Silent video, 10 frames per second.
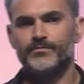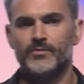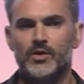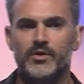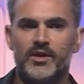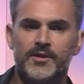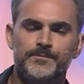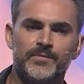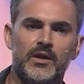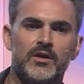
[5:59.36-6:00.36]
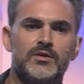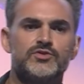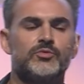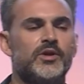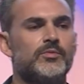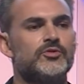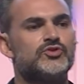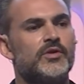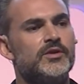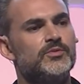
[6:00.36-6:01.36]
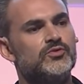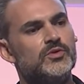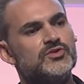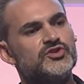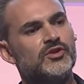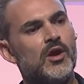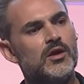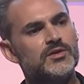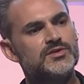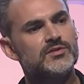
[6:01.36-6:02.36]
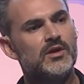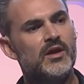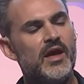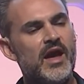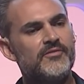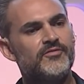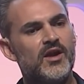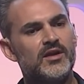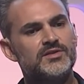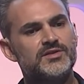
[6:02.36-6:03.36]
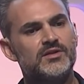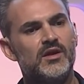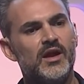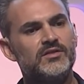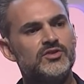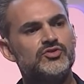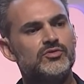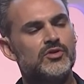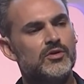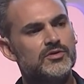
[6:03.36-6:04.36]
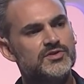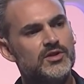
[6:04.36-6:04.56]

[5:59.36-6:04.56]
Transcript: okay? So you'll be able to trade between stocks, FX, and digital currency